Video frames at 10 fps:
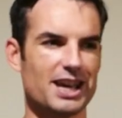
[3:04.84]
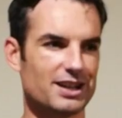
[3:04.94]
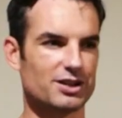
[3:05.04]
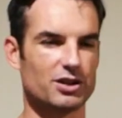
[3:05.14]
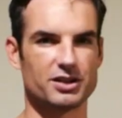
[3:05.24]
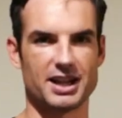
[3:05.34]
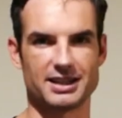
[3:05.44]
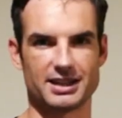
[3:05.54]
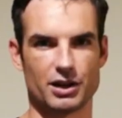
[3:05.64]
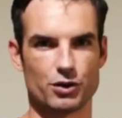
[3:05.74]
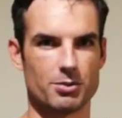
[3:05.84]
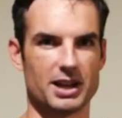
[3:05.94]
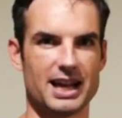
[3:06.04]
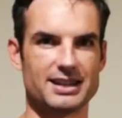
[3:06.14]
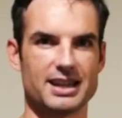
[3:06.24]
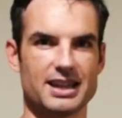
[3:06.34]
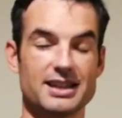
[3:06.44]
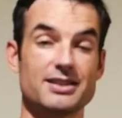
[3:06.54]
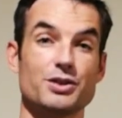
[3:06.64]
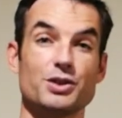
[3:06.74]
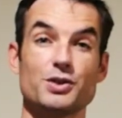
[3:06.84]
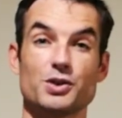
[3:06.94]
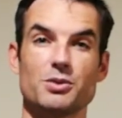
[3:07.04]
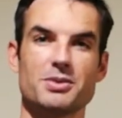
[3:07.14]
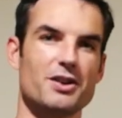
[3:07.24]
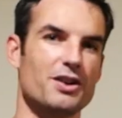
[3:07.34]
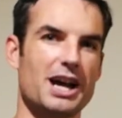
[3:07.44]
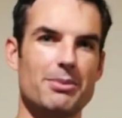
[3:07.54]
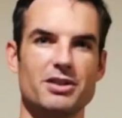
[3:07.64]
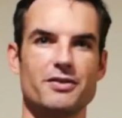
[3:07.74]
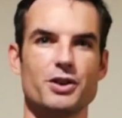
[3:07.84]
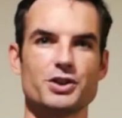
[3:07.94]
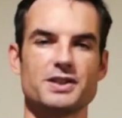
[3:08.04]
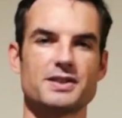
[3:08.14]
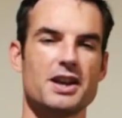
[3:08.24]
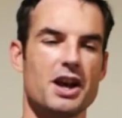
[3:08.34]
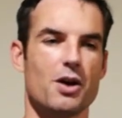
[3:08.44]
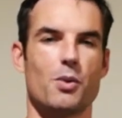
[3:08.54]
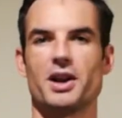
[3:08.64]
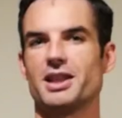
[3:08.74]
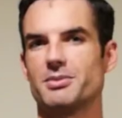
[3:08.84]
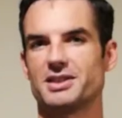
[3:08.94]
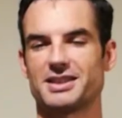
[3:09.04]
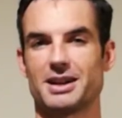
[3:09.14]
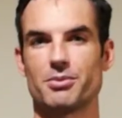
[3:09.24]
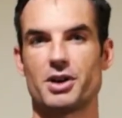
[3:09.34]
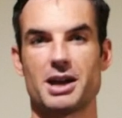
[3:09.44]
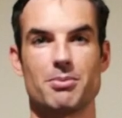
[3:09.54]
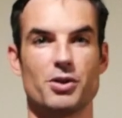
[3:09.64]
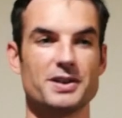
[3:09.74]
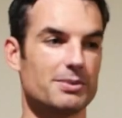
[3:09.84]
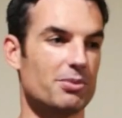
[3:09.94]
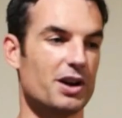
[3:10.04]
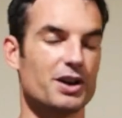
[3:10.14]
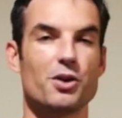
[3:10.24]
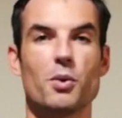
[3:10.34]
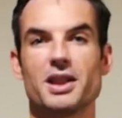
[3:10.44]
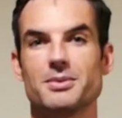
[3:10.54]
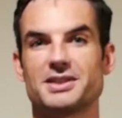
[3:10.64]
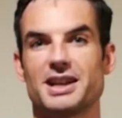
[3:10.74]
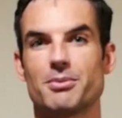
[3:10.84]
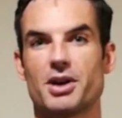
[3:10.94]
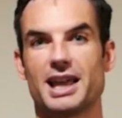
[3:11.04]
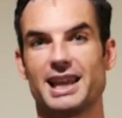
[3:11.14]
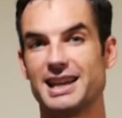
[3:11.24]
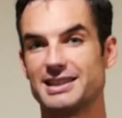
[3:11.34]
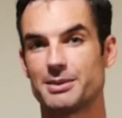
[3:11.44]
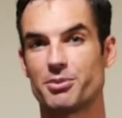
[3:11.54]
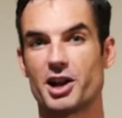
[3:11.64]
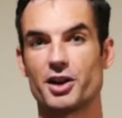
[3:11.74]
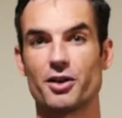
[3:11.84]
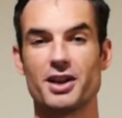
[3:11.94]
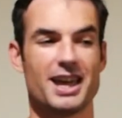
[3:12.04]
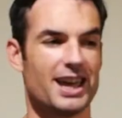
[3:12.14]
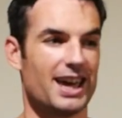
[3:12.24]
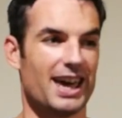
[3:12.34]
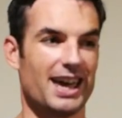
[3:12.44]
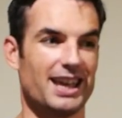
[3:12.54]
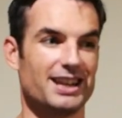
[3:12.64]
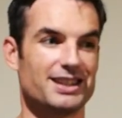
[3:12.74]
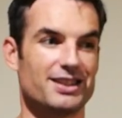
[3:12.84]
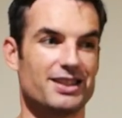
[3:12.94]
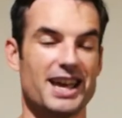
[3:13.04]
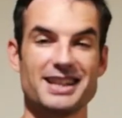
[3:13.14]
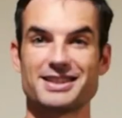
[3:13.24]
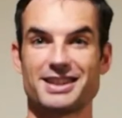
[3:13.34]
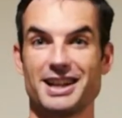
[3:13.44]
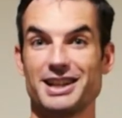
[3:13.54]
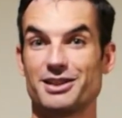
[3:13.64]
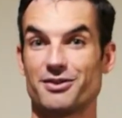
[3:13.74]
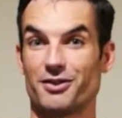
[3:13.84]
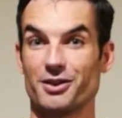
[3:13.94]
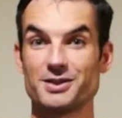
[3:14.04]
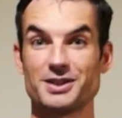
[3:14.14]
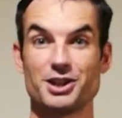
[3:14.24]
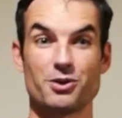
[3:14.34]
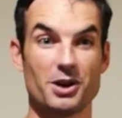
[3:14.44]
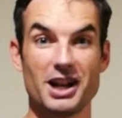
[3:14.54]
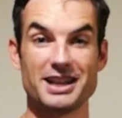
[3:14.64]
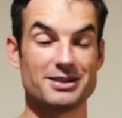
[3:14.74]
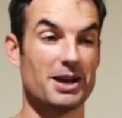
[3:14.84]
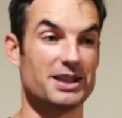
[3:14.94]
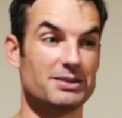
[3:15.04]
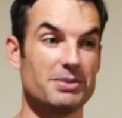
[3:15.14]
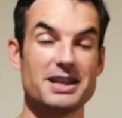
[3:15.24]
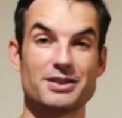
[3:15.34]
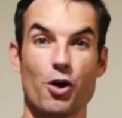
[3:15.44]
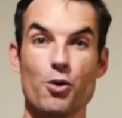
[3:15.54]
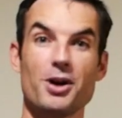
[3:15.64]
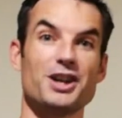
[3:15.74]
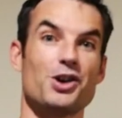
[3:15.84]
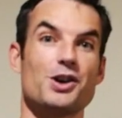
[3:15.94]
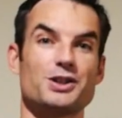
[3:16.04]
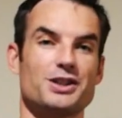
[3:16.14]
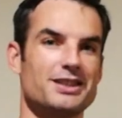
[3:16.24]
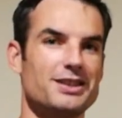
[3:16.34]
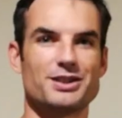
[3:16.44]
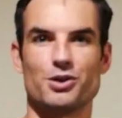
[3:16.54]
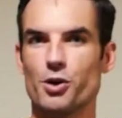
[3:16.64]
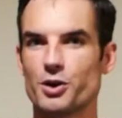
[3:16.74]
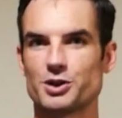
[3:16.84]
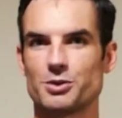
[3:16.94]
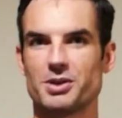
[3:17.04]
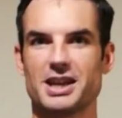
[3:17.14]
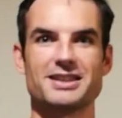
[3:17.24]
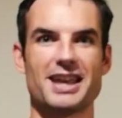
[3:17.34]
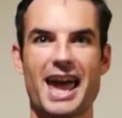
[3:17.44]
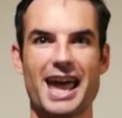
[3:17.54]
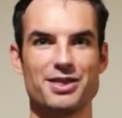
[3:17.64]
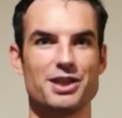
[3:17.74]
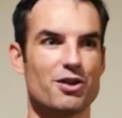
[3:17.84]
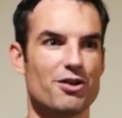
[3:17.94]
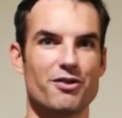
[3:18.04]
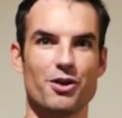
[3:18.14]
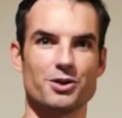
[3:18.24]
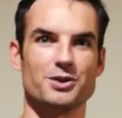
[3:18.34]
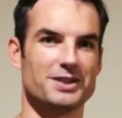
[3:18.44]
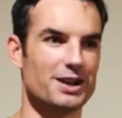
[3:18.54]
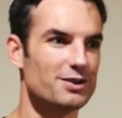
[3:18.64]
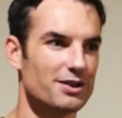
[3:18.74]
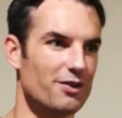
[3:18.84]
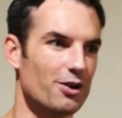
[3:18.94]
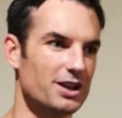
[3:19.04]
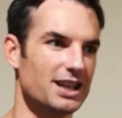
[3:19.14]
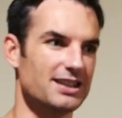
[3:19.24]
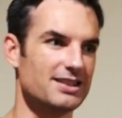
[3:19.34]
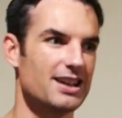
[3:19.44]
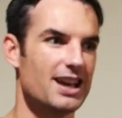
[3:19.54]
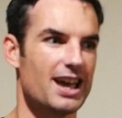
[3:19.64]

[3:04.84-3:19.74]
Exsultate, jubilate is on YouTube. There are a couple of versions. One of them is sung by a boy soprano, one of them is sung by a lady soprano. And that's suddenly the first thing you realize about this piece. Oh my gosh, this is an orchestra piece and there are vocals. There is a vocalist.